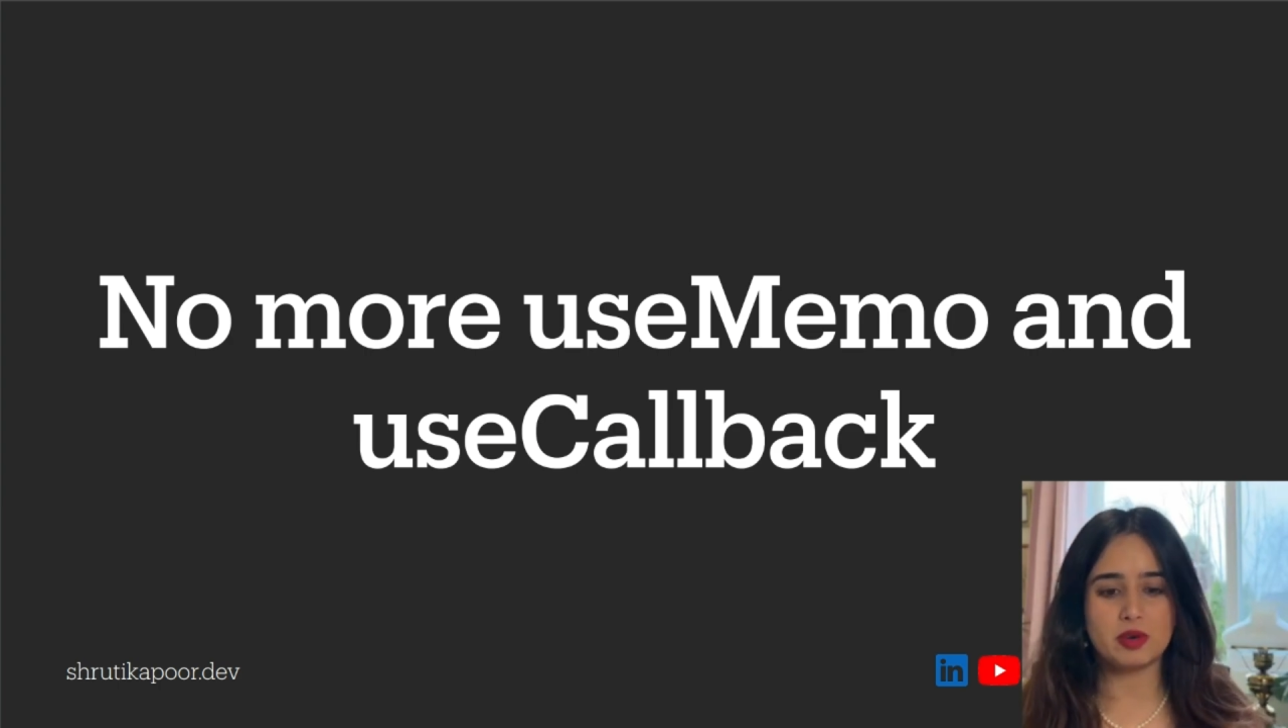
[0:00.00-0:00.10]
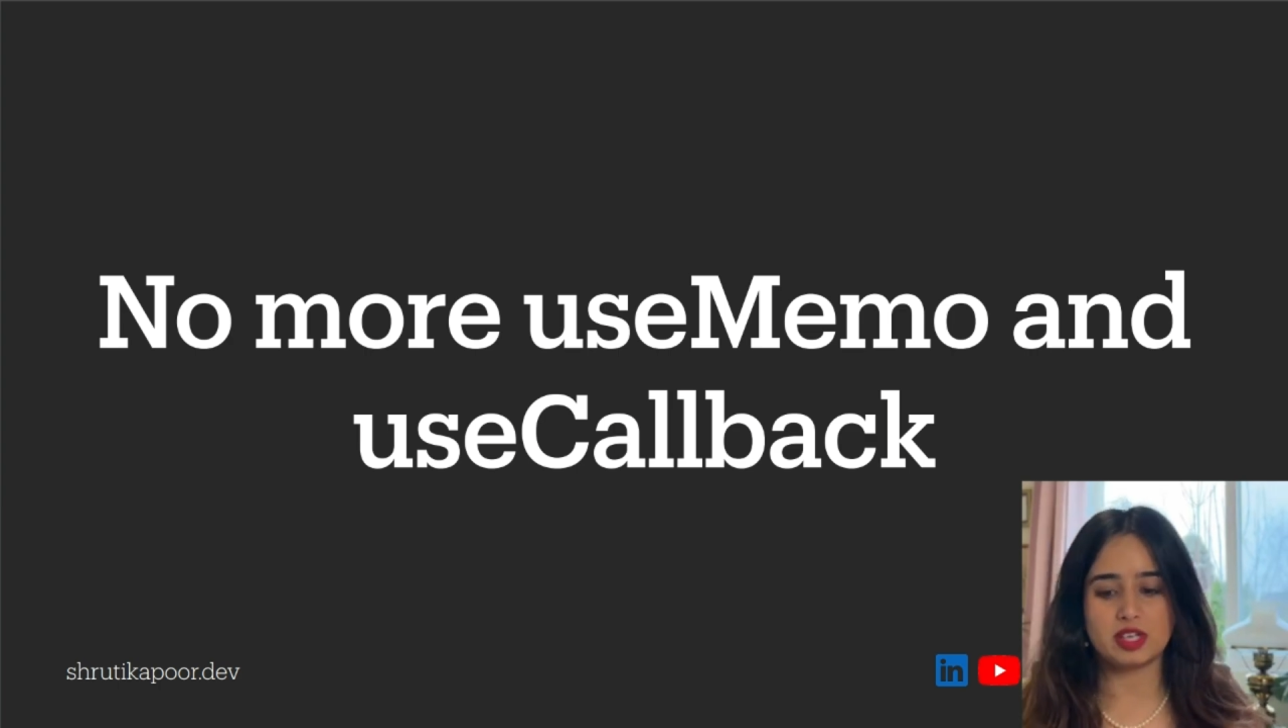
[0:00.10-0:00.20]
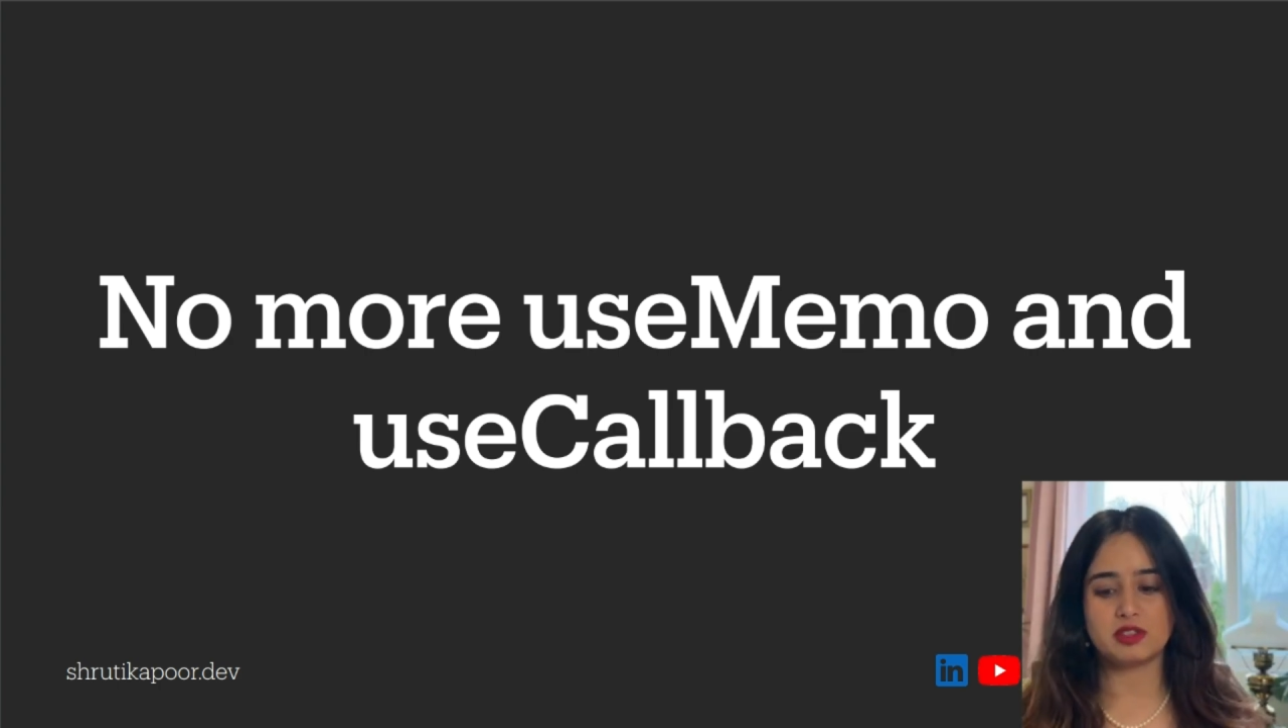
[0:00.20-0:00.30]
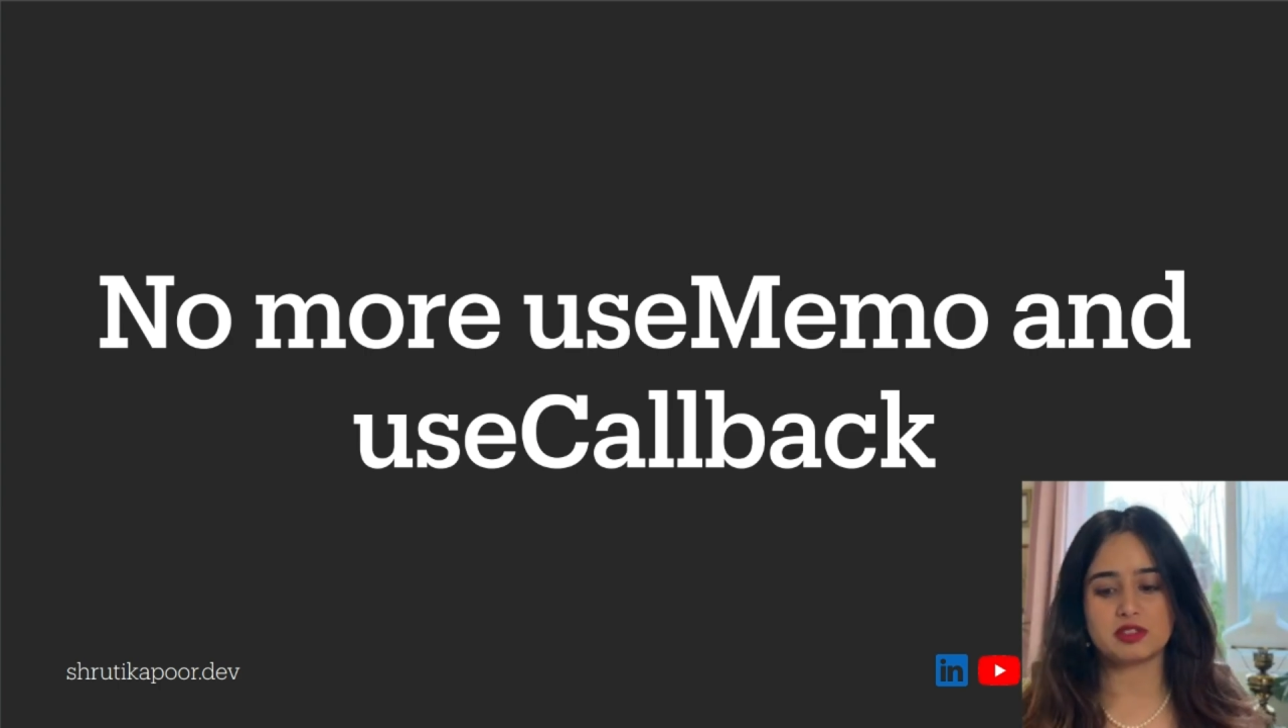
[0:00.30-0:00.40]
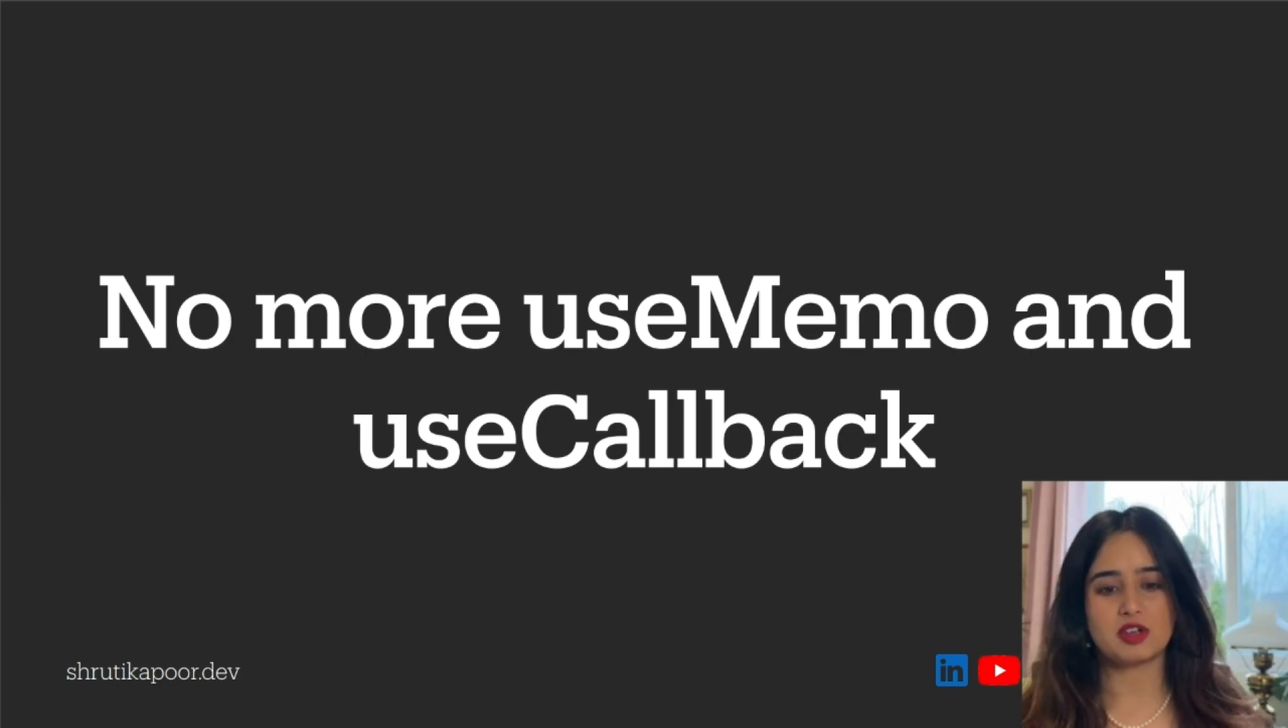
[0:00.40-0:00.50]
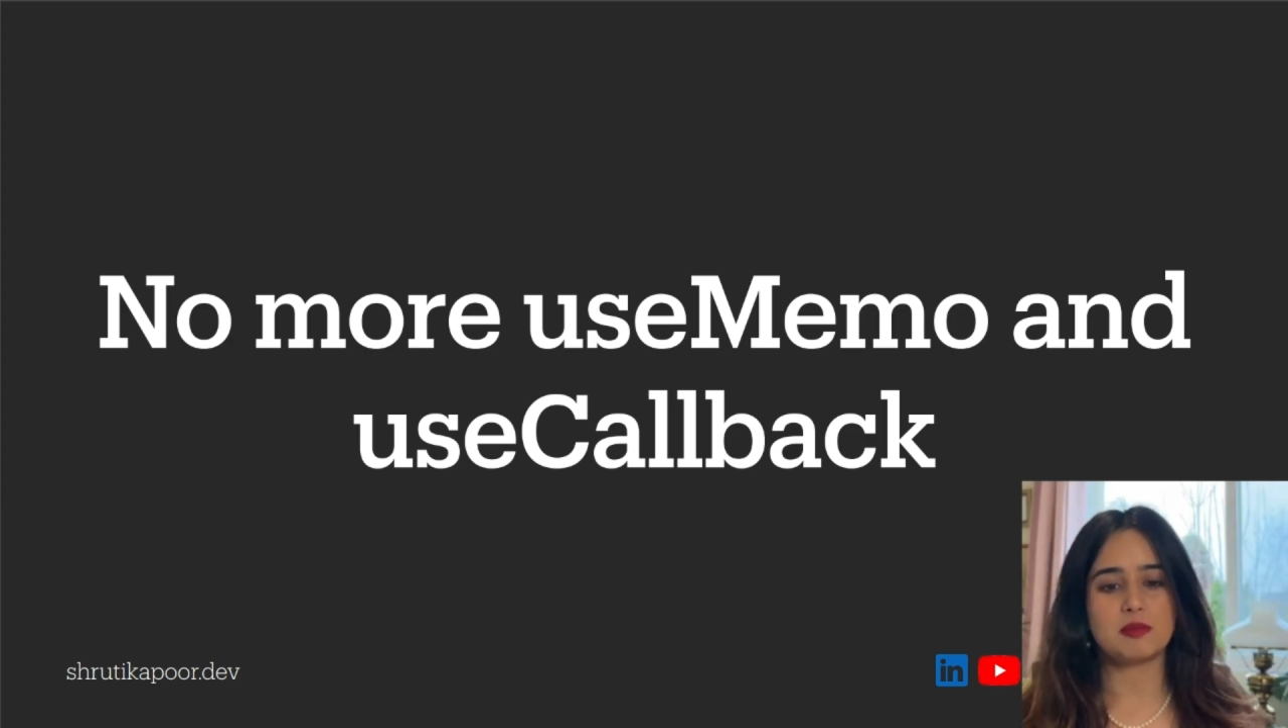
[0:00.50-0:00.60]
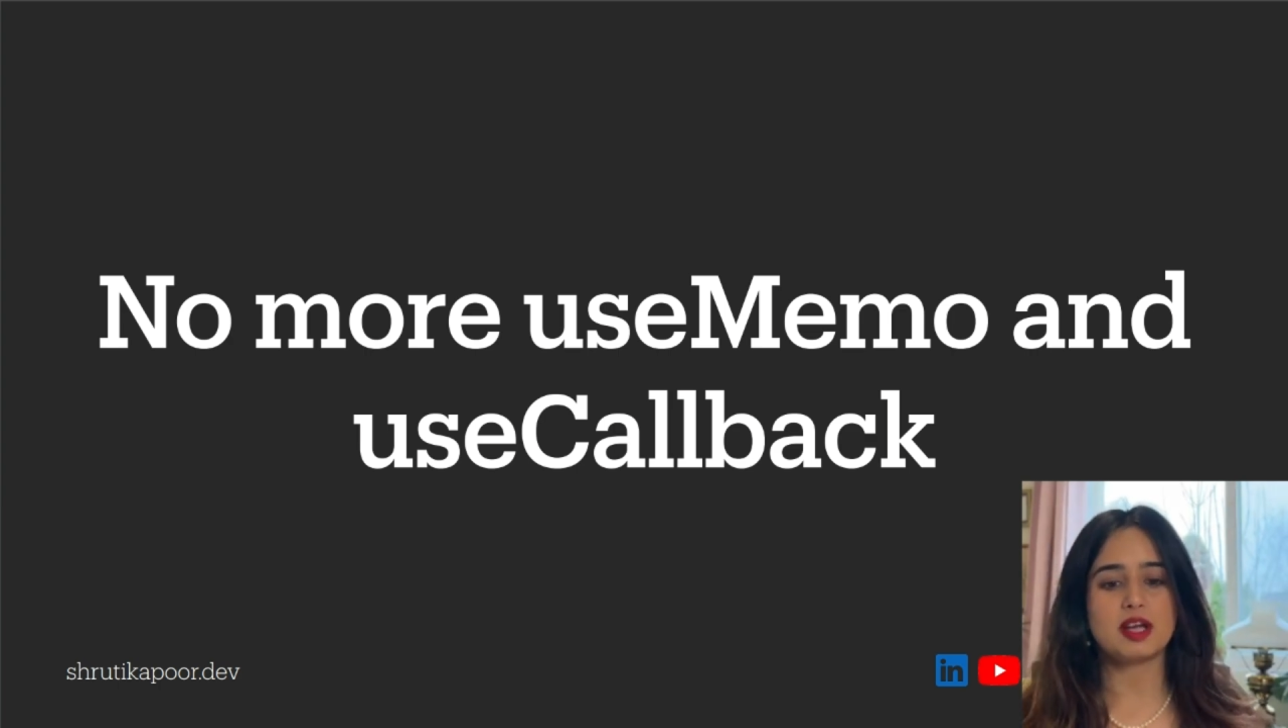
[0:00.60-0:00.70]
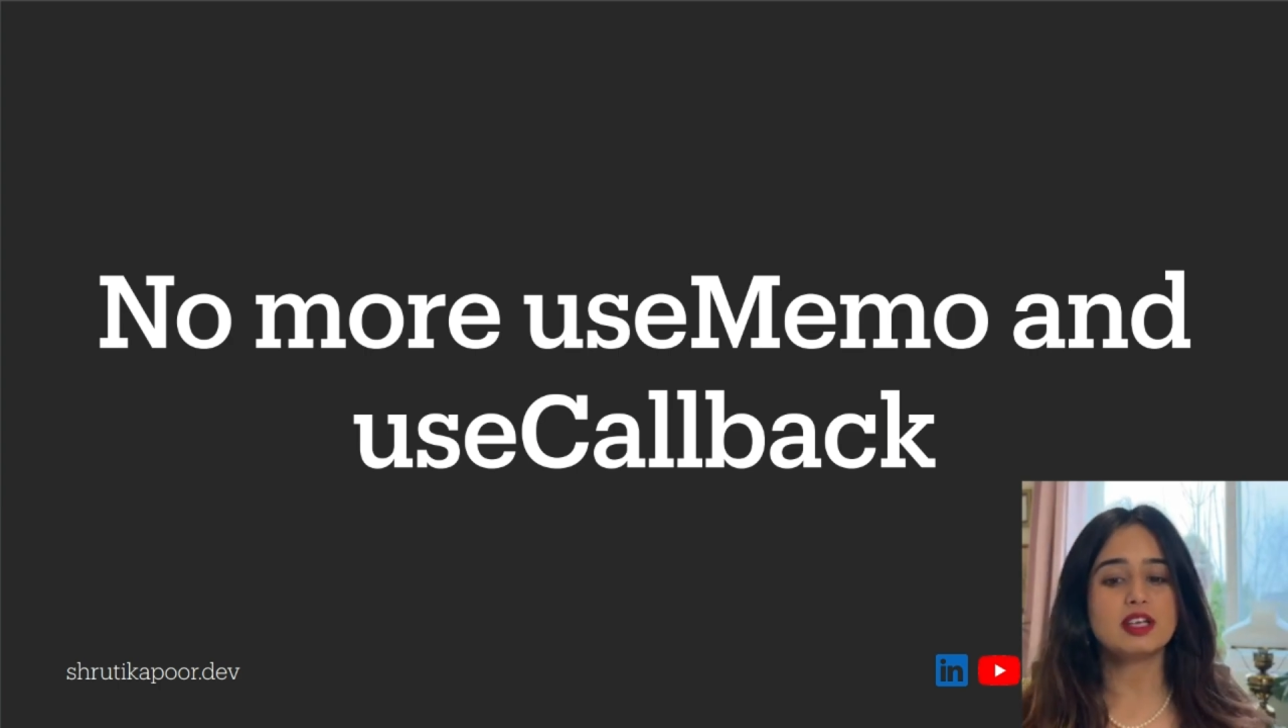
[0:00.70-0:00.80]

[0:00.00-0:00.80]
and useCallback